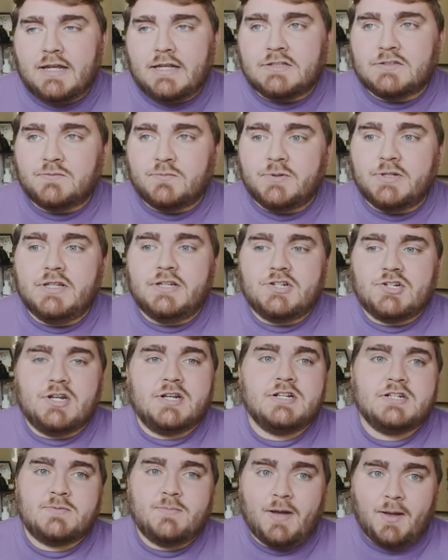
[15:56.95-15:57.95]
It's really
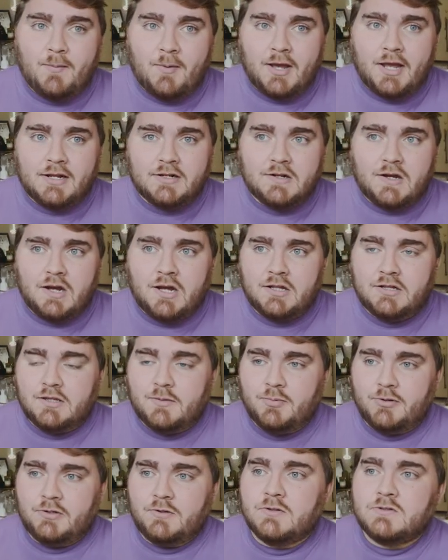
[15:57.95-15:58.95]
changed my mind on
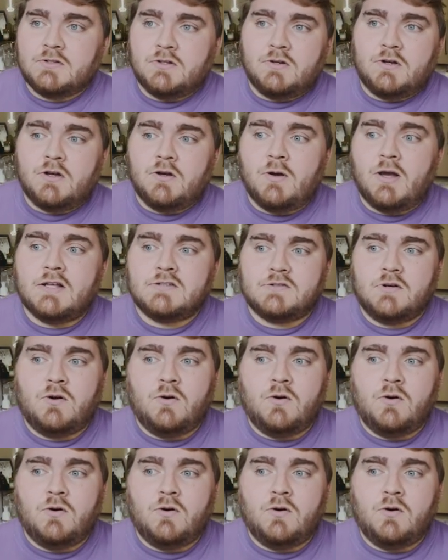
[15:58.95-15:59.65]
the Pringles logo as a